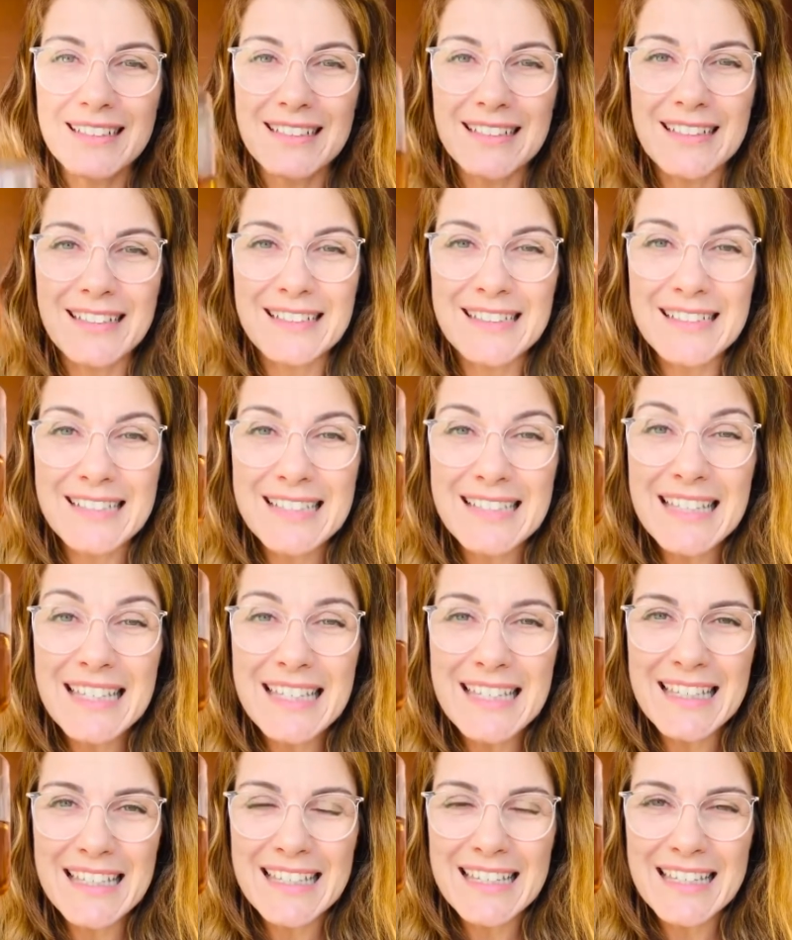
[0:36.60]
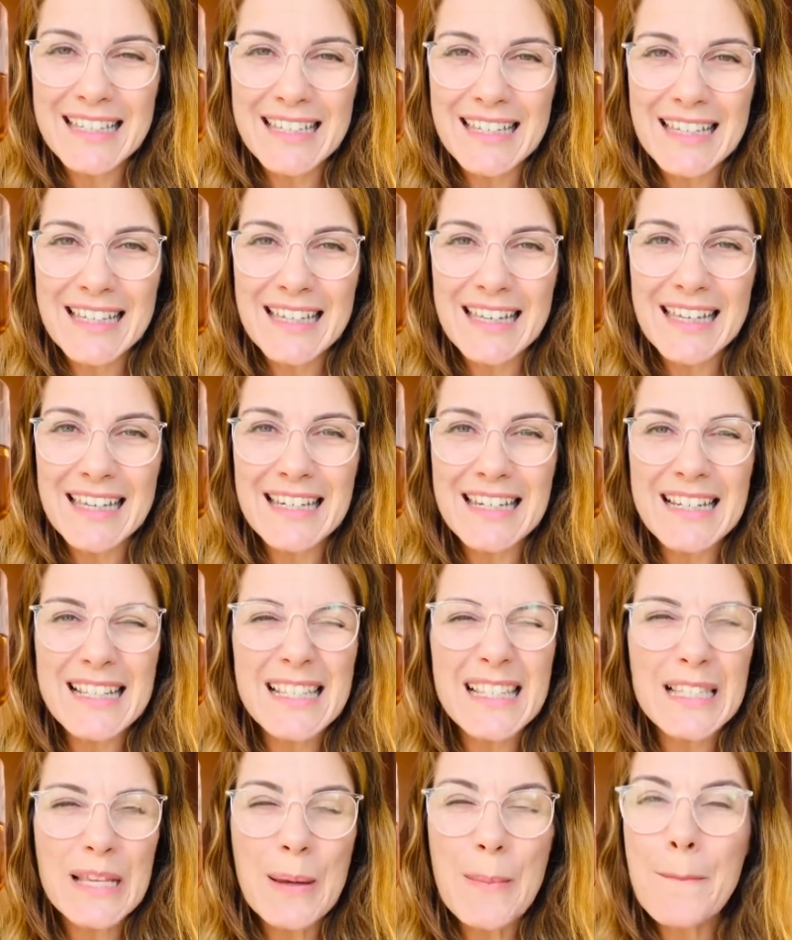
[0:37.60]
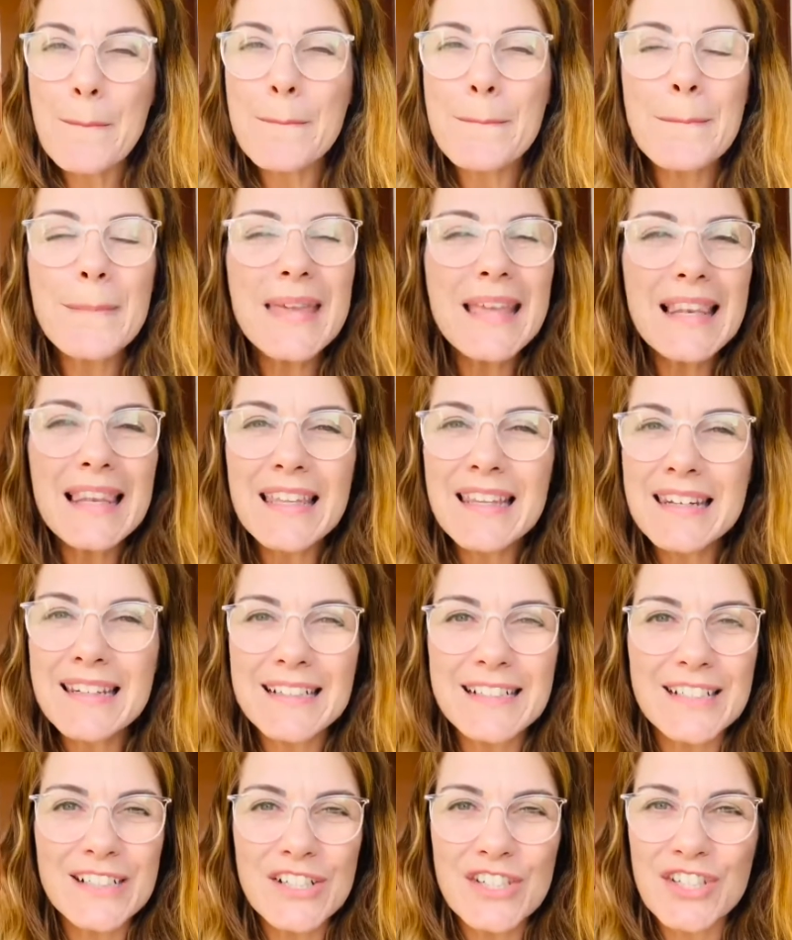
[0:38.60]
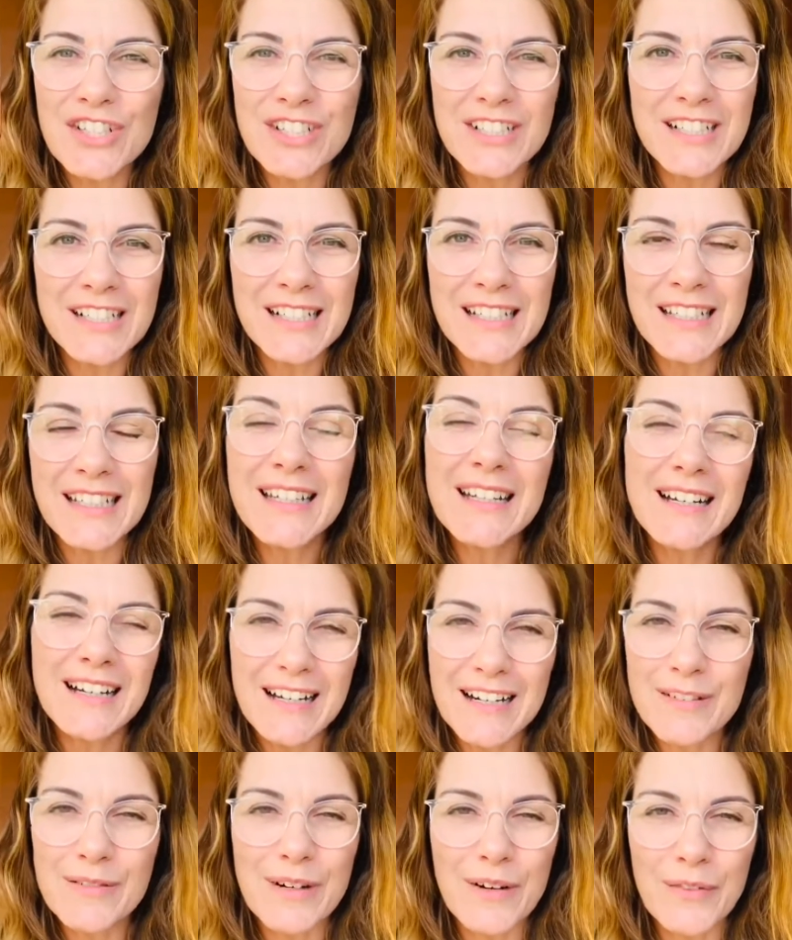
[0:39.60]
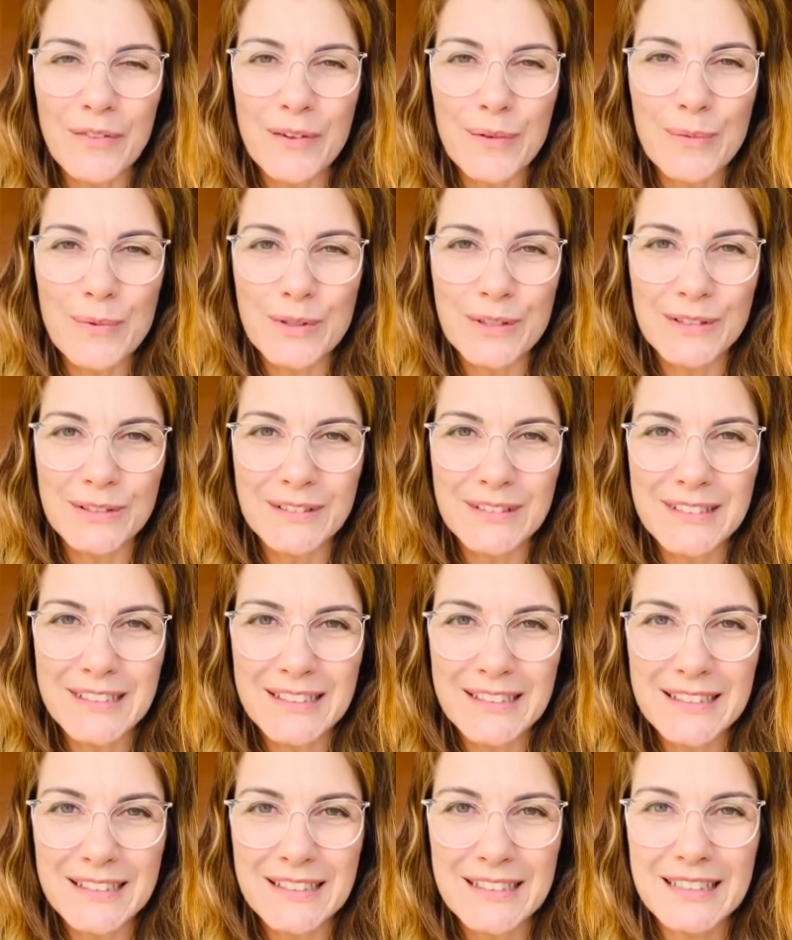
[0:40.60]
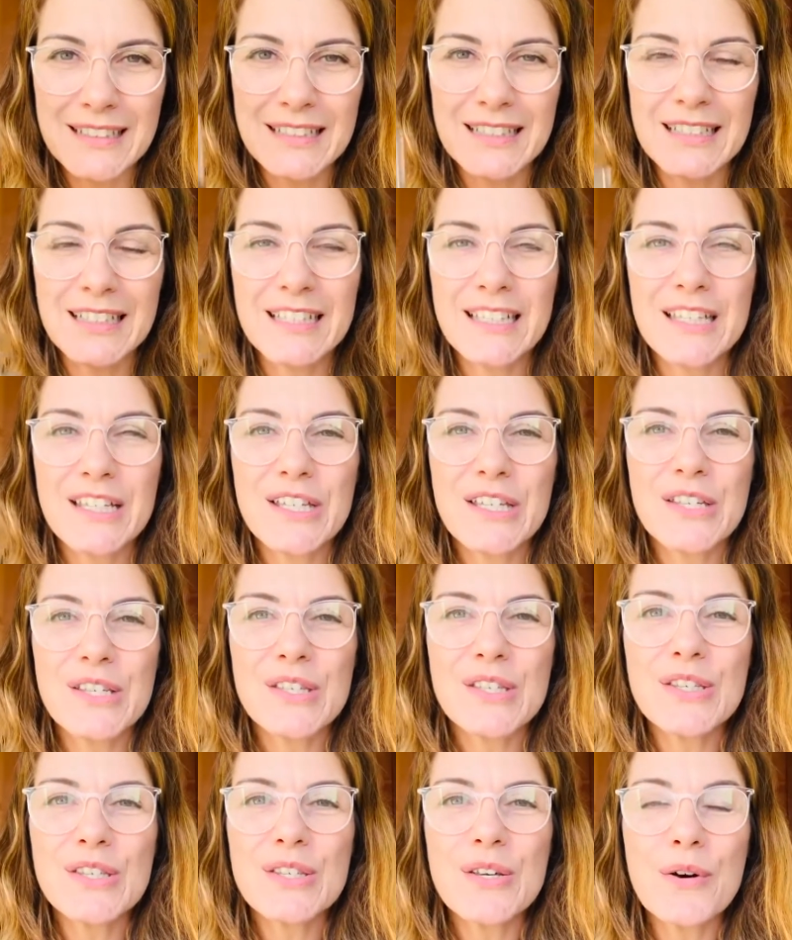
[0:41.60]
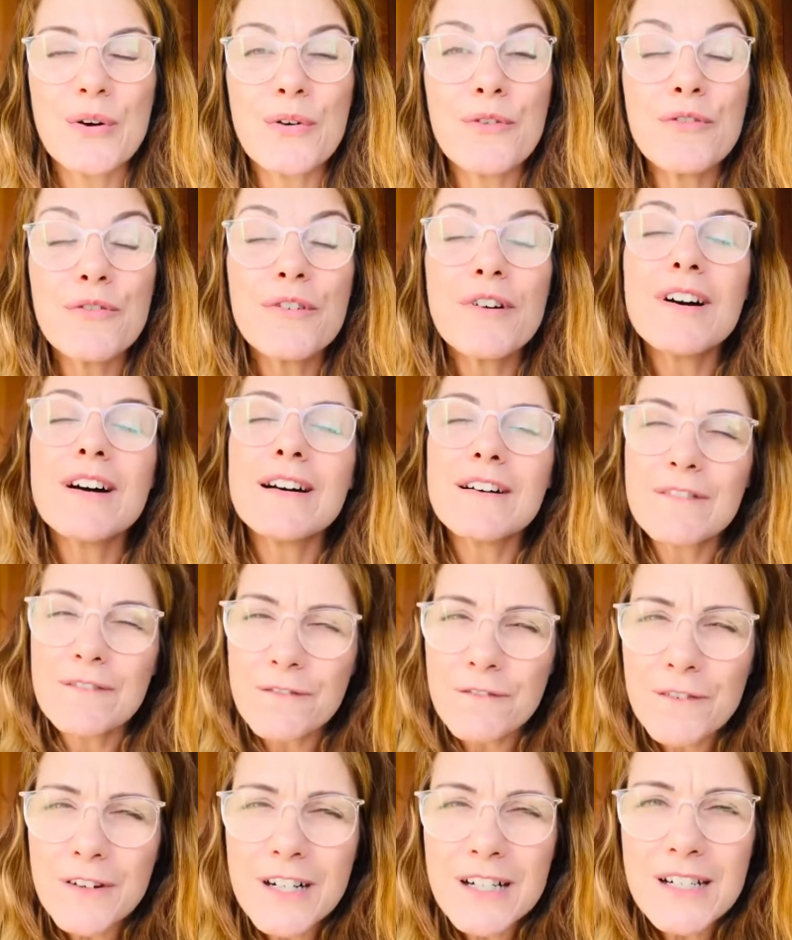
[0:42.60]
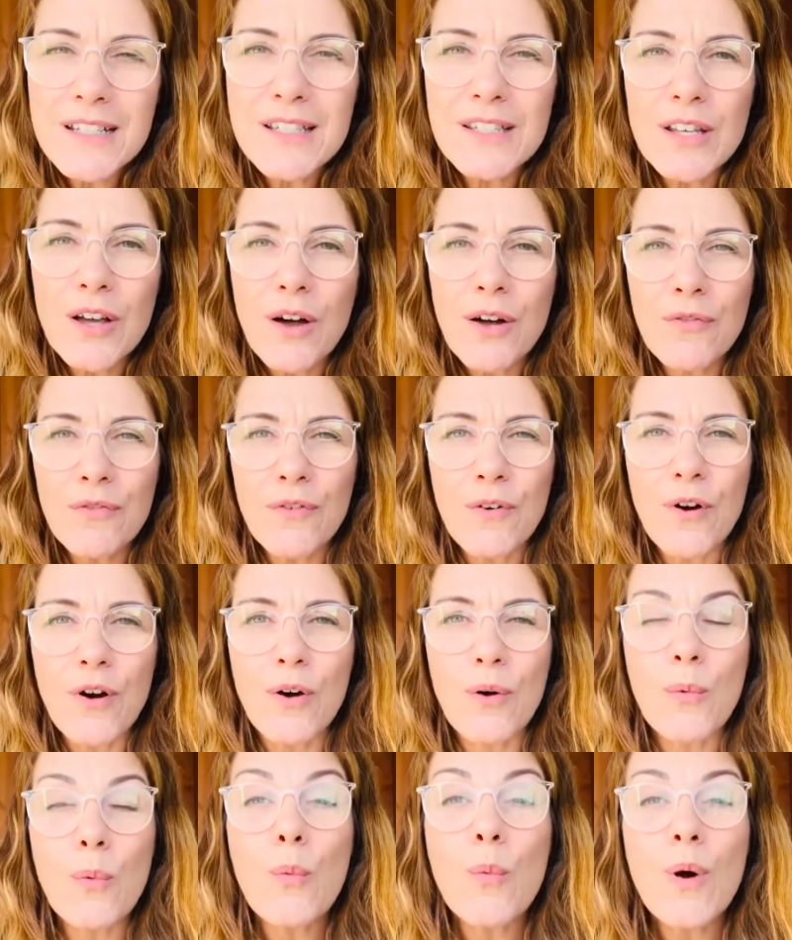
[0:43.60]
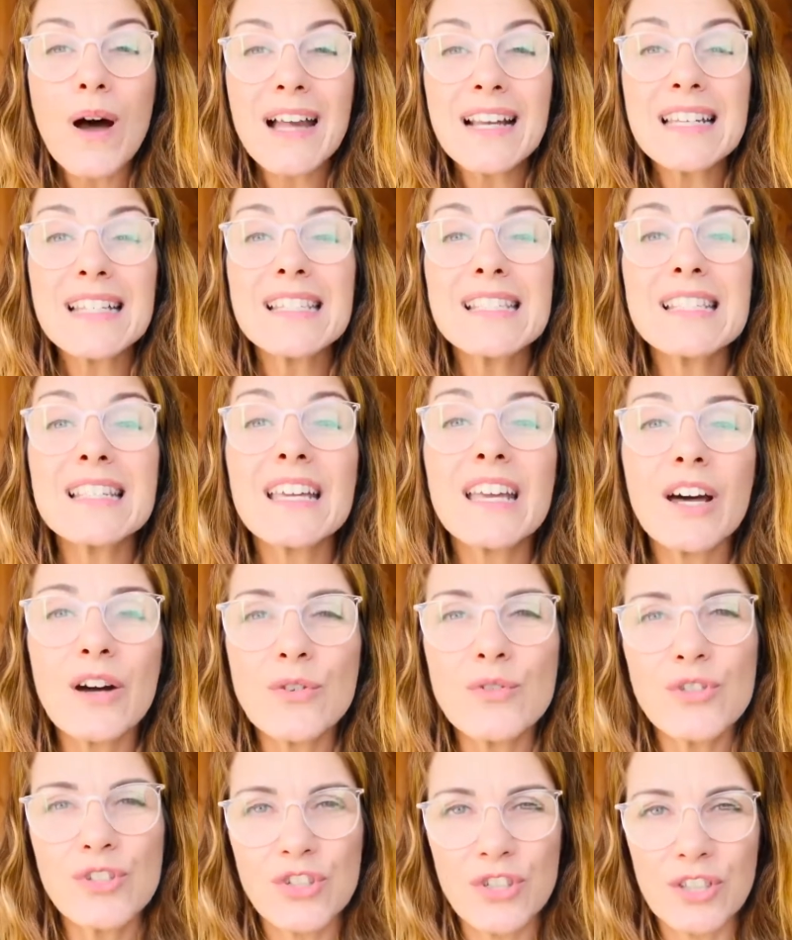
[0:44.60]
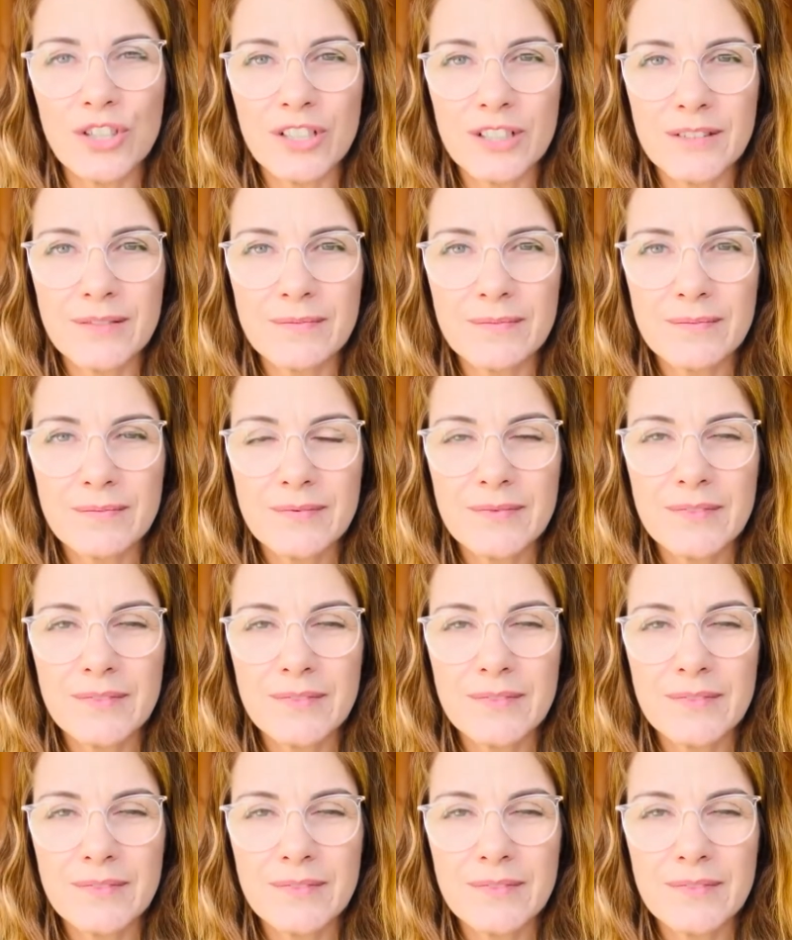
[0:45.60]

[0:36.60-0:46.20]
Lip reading: than tea and its millennial journey around the world. So, first of all, what is culture?